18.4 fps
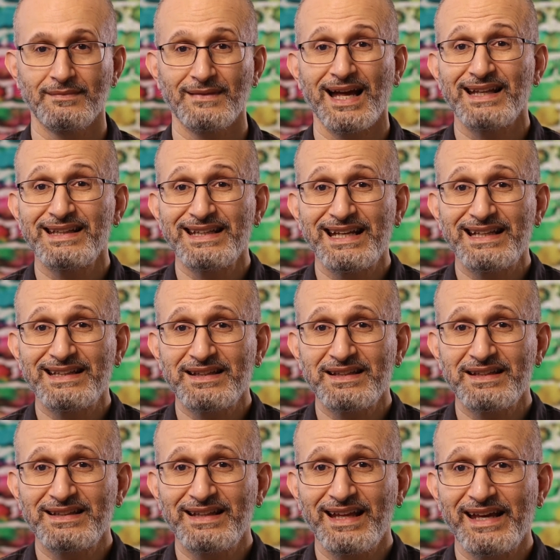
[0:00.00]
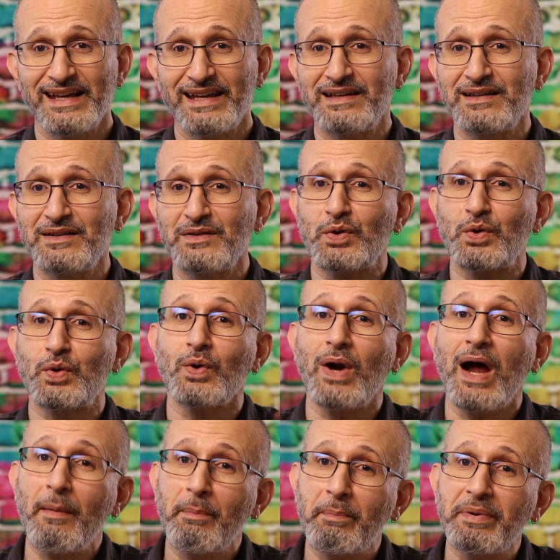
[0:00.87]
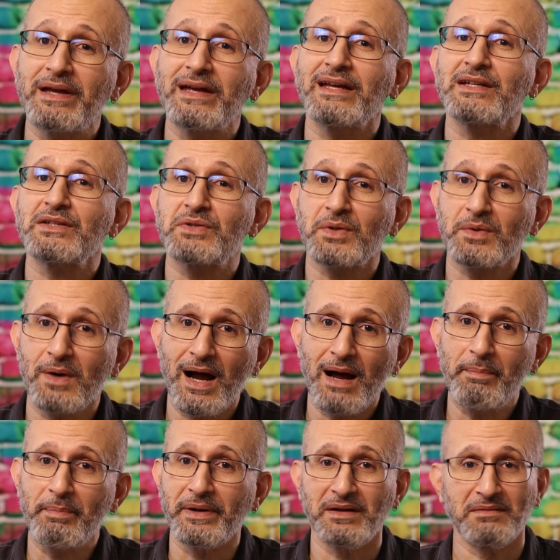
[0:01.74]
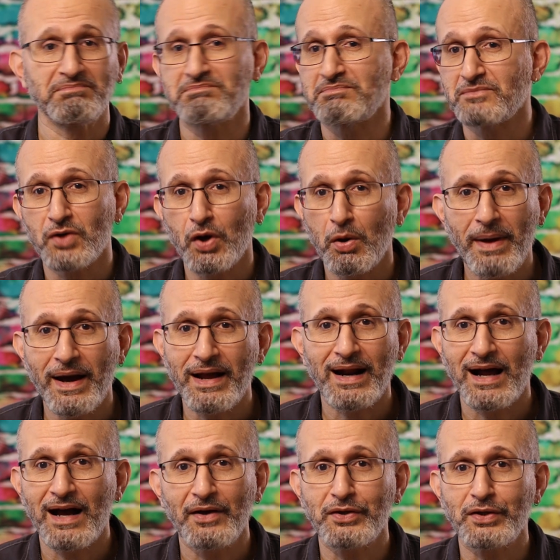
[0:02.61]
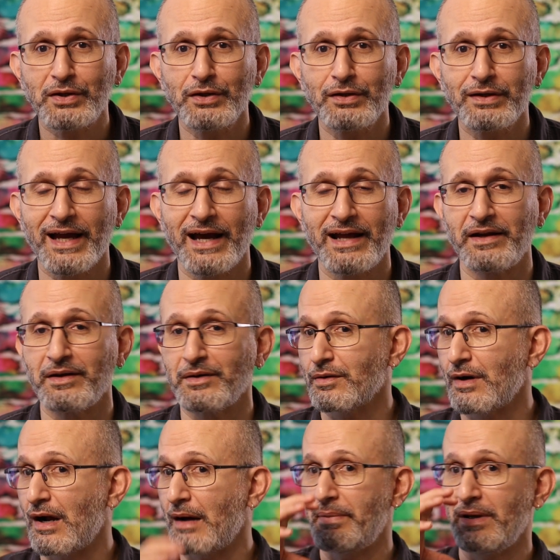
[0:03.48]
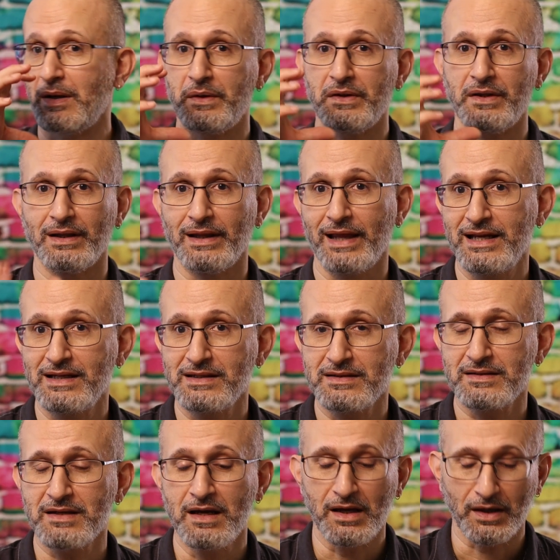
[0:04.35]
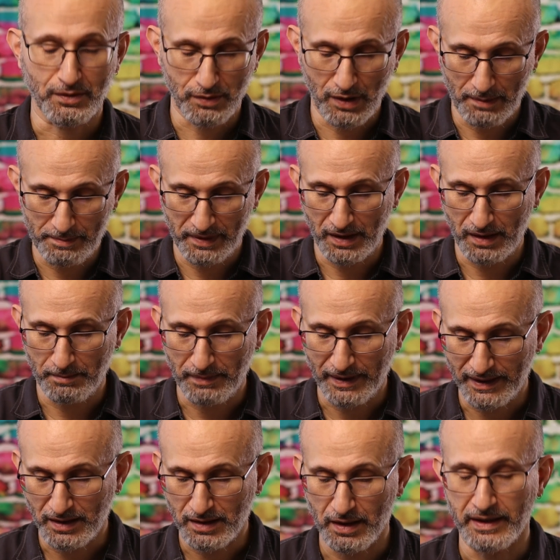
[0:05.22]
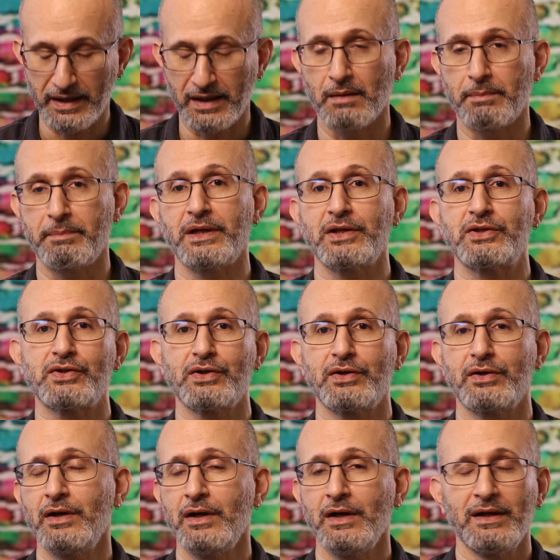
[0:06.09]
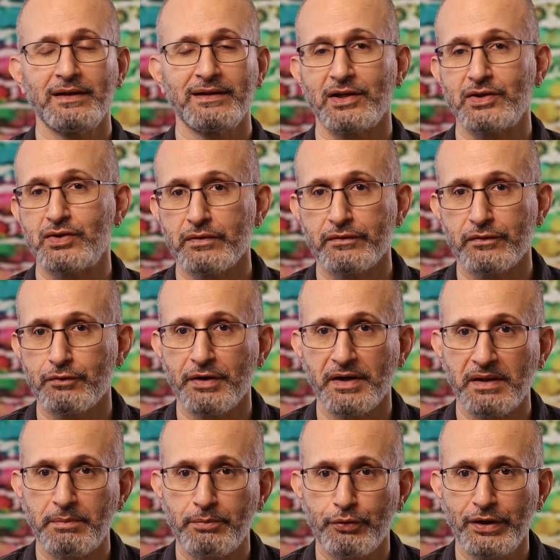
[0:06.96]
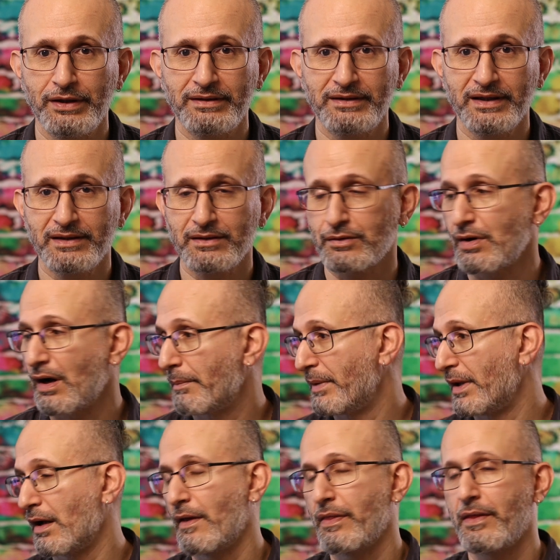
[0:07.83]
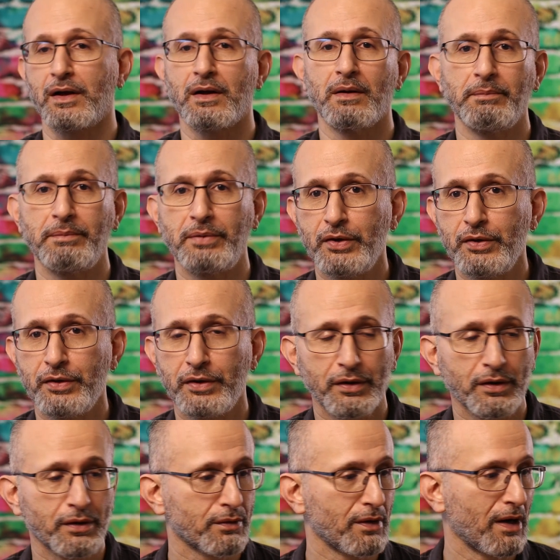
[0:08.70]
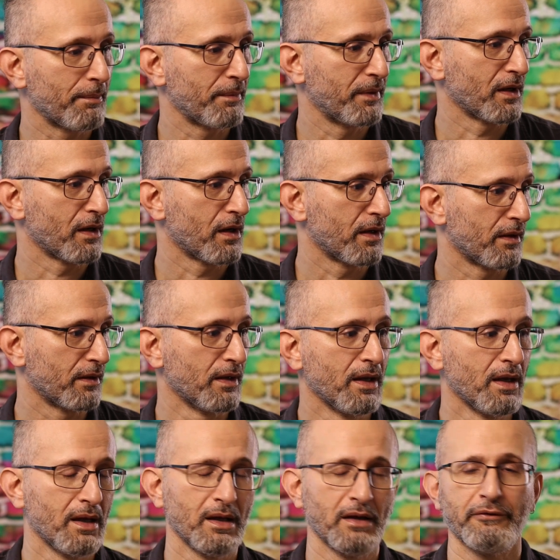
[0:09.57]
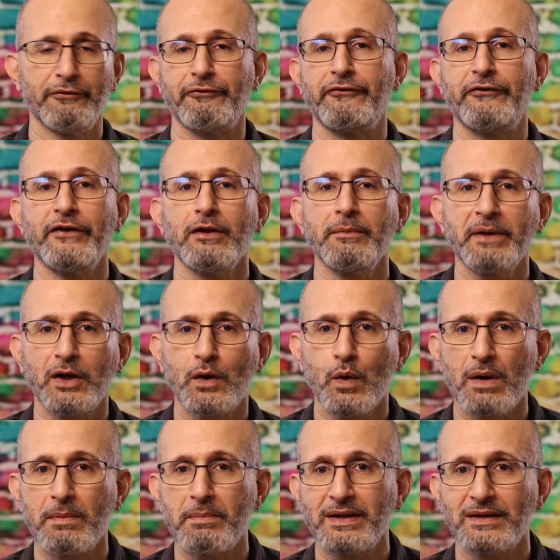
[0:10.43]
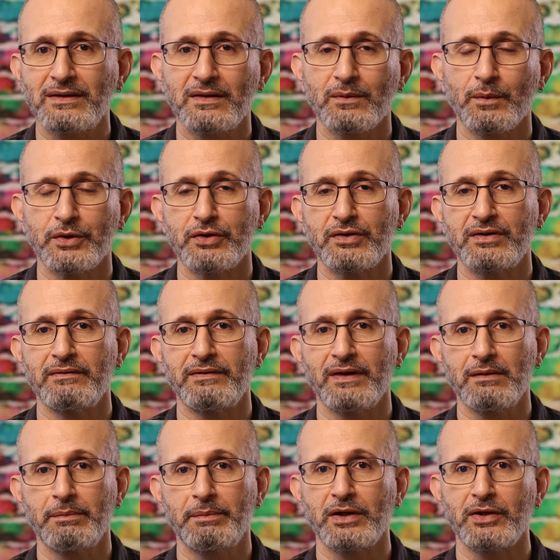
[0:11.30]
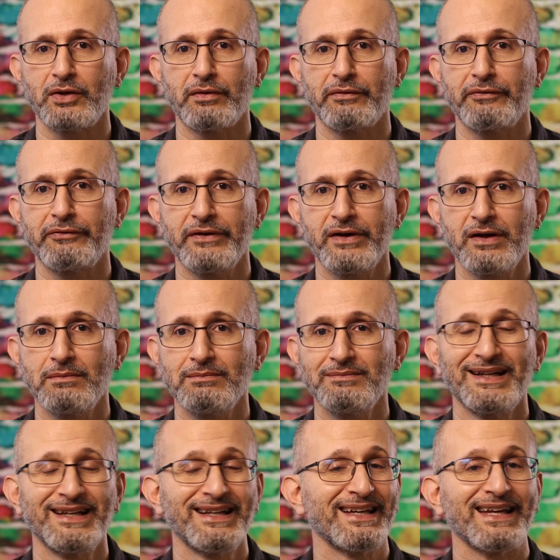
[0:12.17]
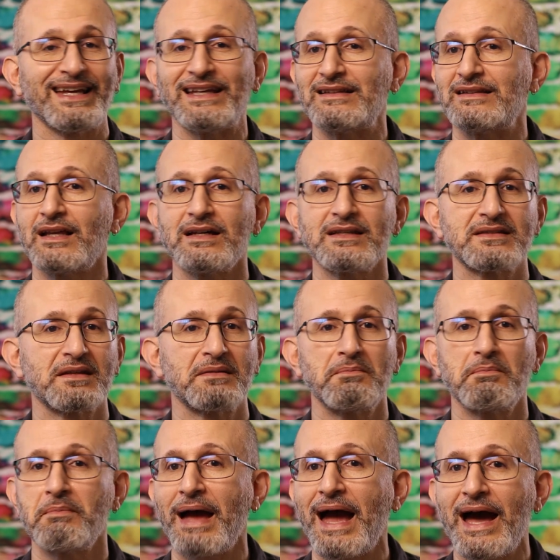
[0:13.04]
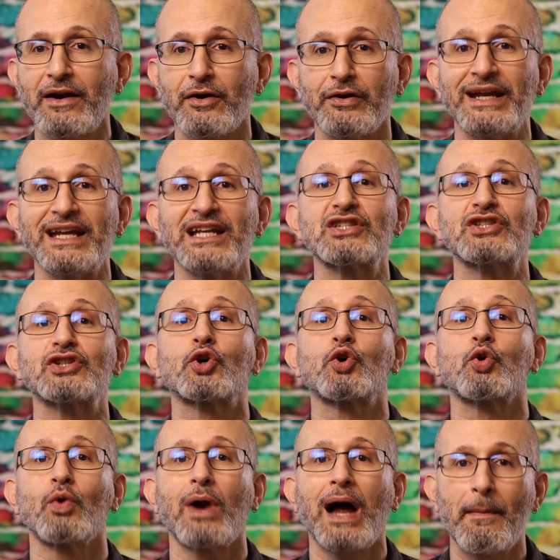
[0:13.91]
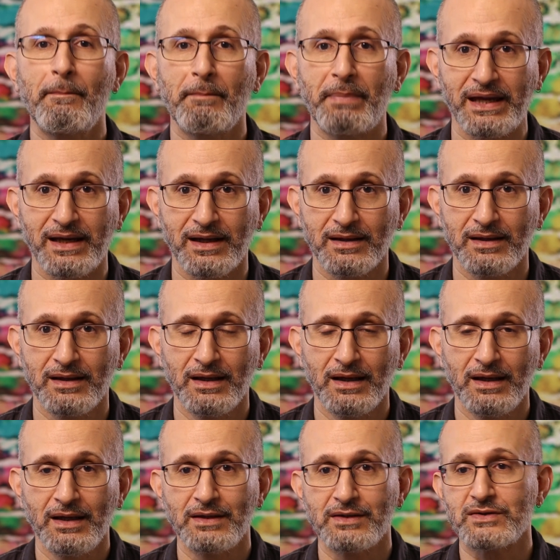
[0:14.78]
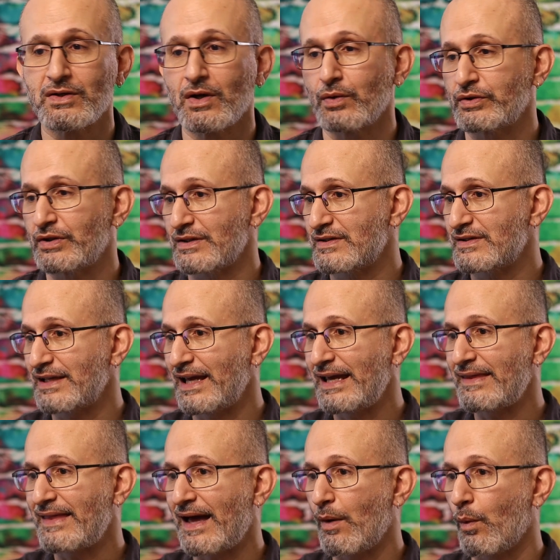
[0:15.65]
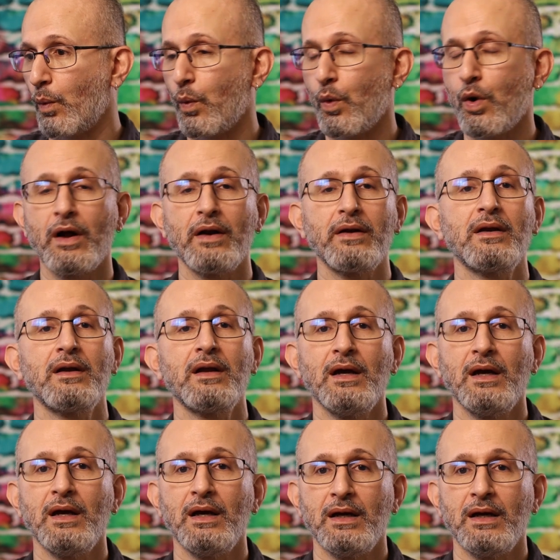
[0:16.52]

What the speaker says: At the end of the day, cropping is cropping, no matter how you look at it. Cropping with a lens, cropping by cutting a picture that you've already printed, cropping on the computer, cropping on film equipment when you're developing your film. It doesn't matter, it's cropping. So to say that one